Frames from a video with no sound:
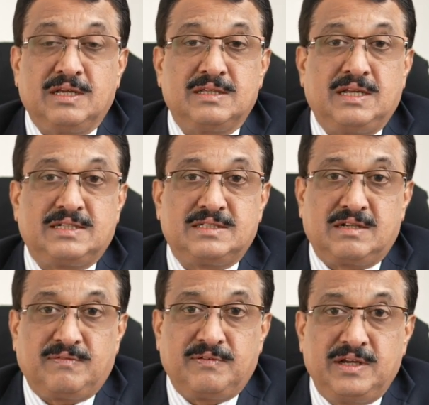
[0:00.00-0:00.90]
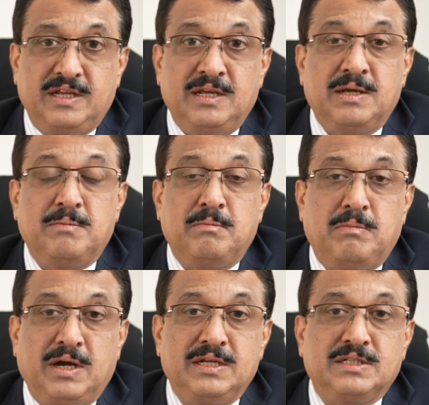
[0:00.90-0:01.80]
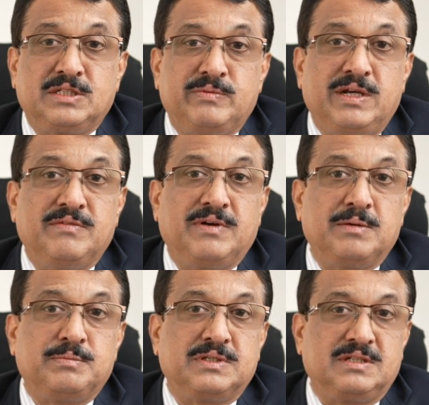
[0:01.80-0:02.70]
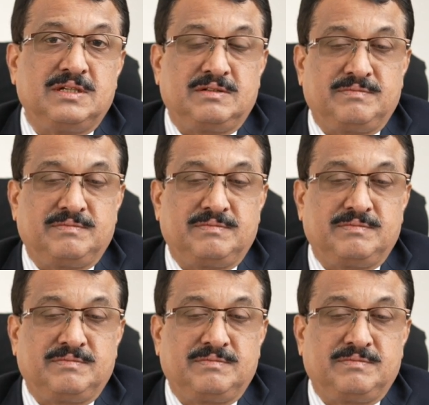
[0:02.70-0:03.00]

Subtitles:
That's roughly minus 25%.